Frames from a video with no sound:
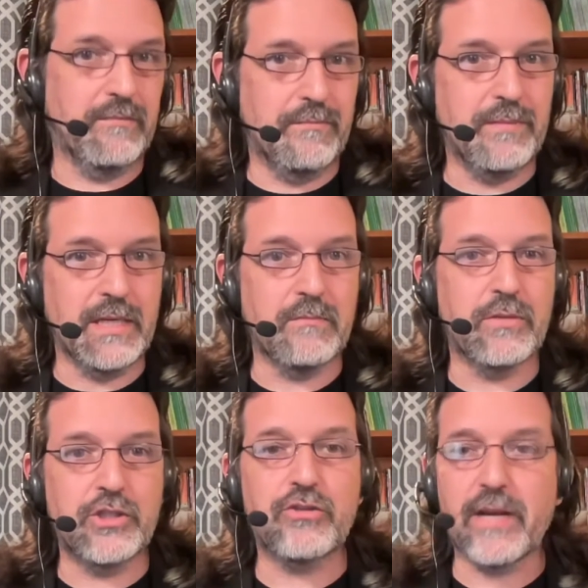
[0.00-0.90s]
being
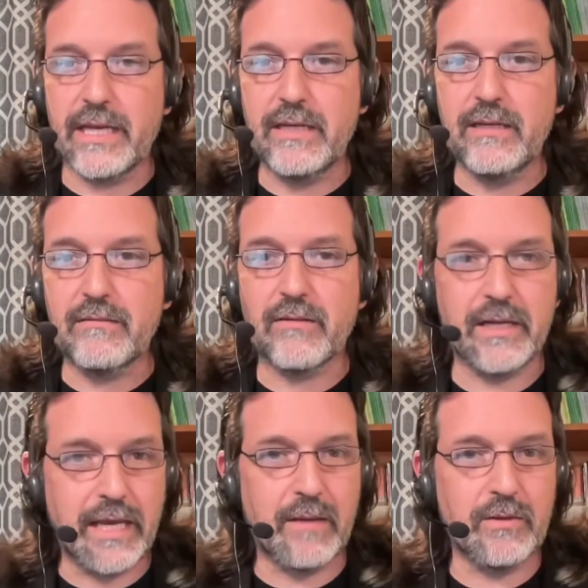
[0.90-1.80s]
betrayed,
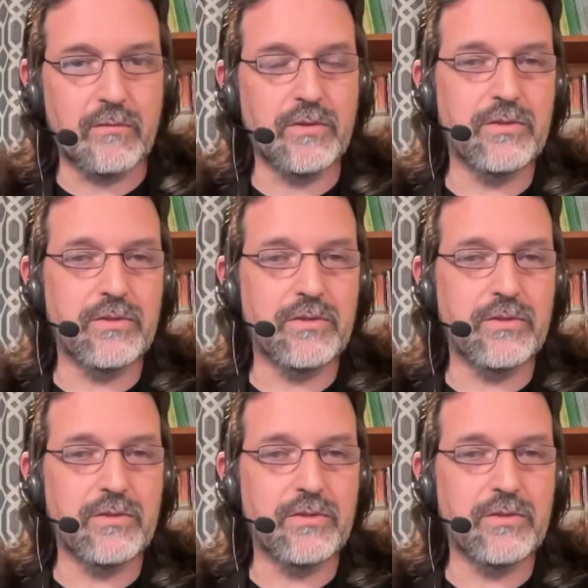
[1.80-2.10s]
right? Hamlet